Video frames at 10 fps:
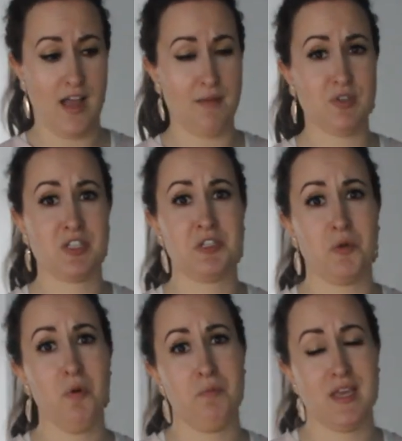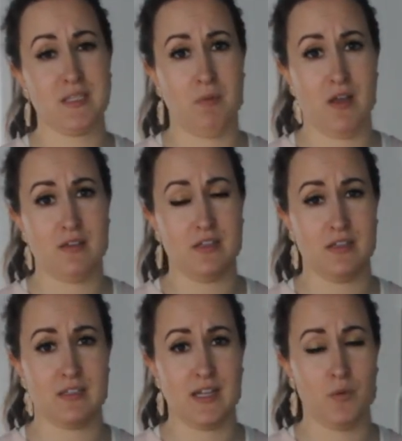I'm just so amazed by
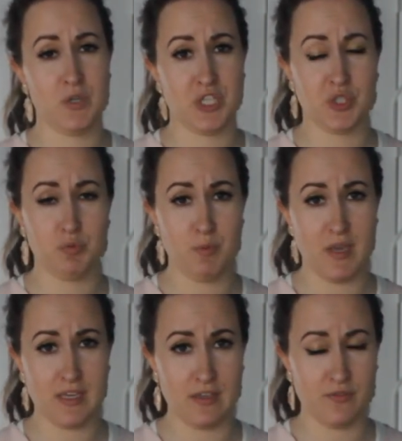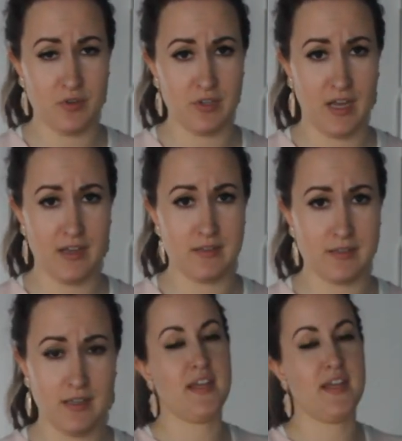this and I wish I could remake it for you guys